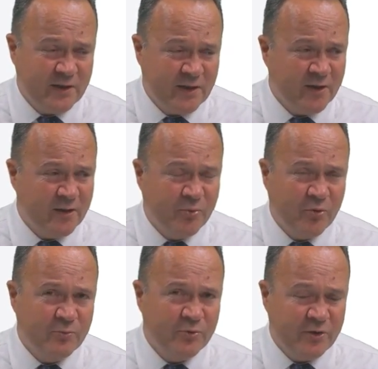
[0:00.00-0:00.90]
At no
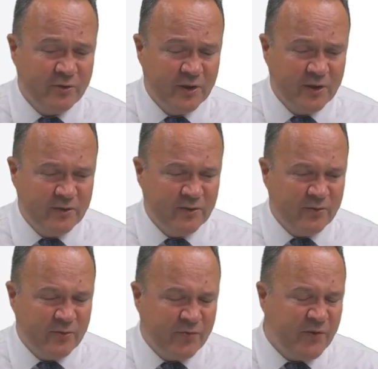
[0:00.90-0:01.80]
point would you
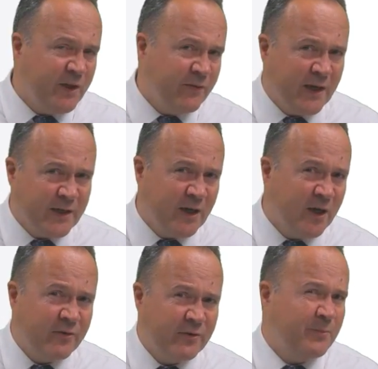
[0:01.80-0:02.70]
think of that
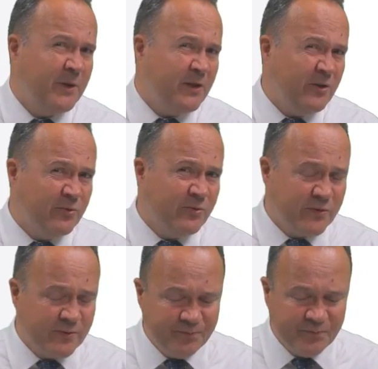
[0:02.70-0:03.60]
car as being
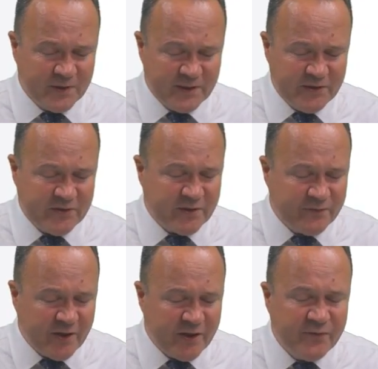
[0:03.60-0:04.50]
yours. It's just a
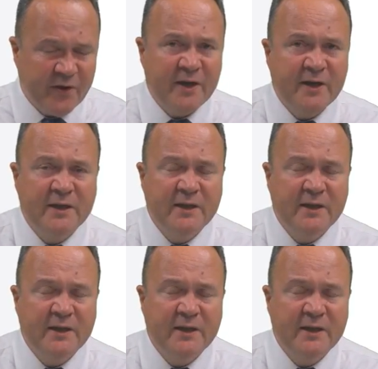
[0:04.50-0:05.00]
very, very